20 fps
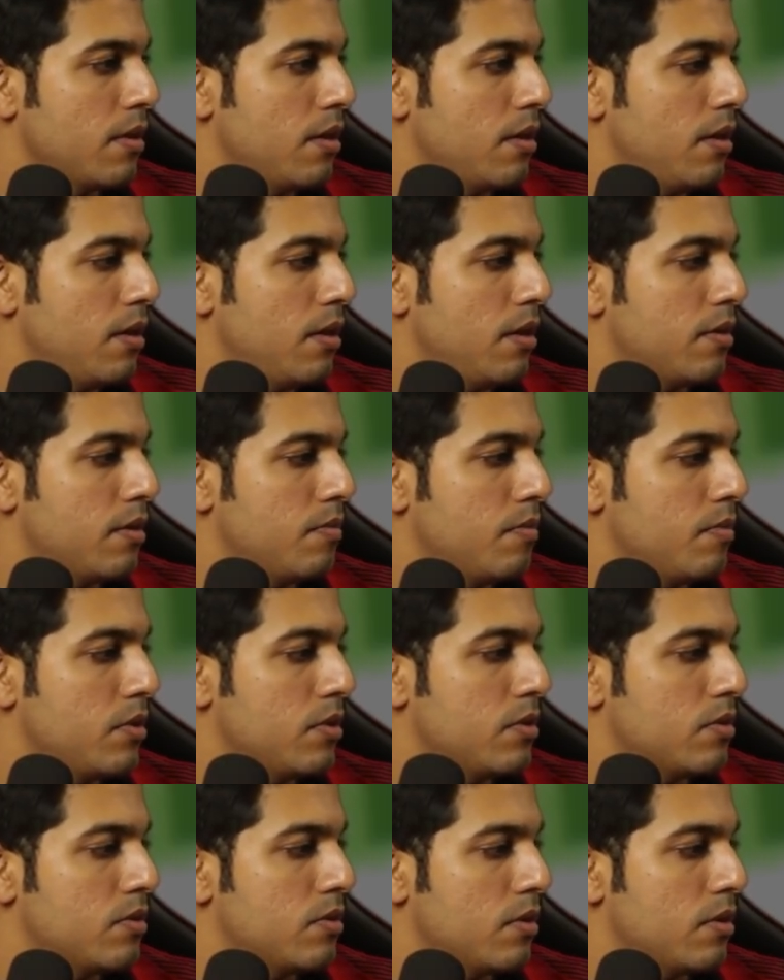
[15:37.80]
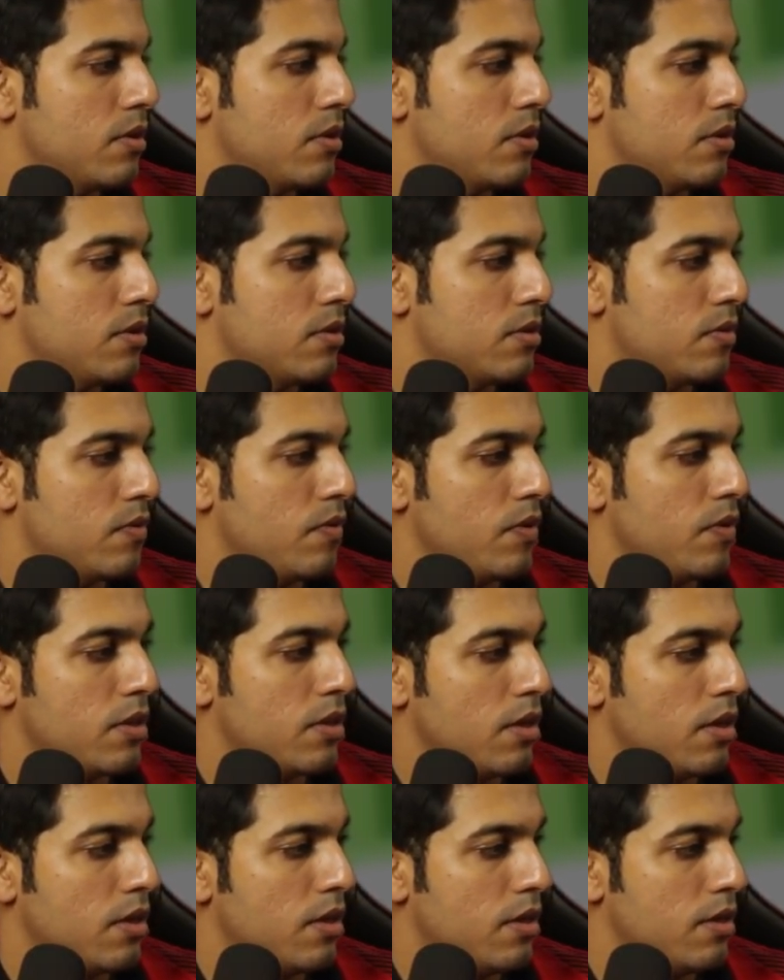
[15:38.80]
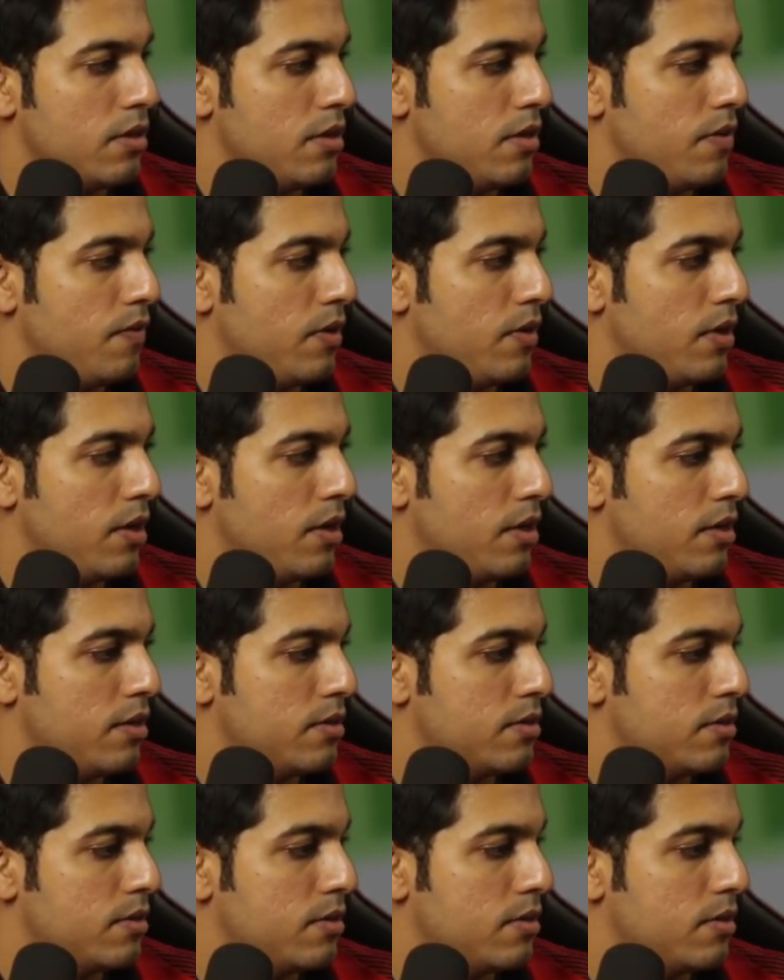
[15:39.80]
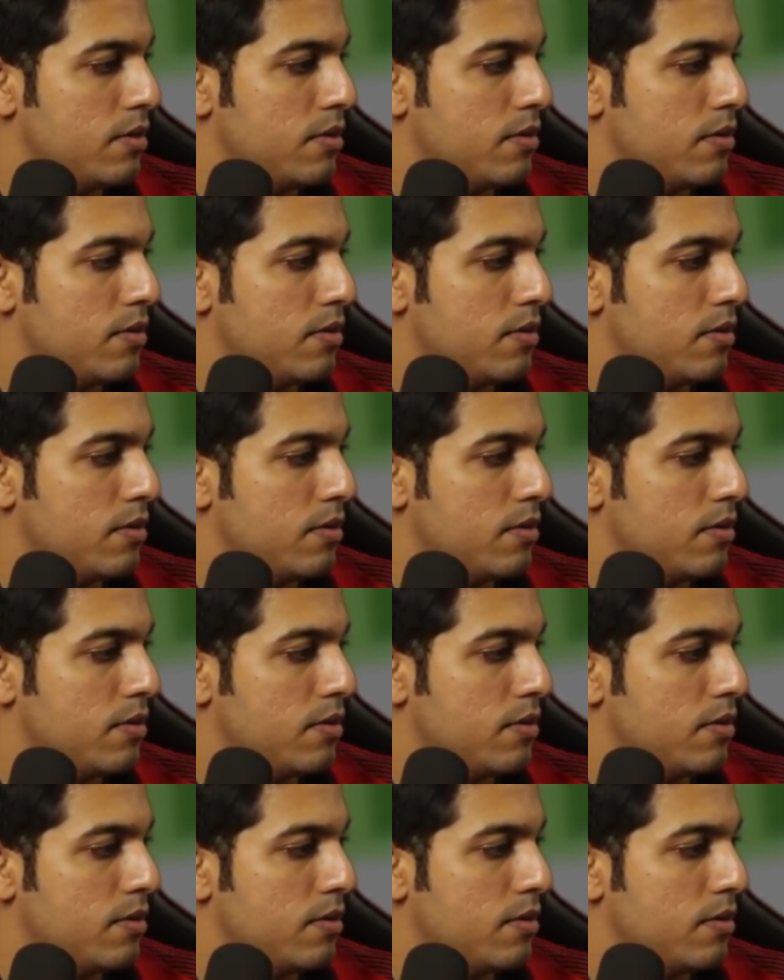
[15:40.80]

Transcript: let me join this with another device.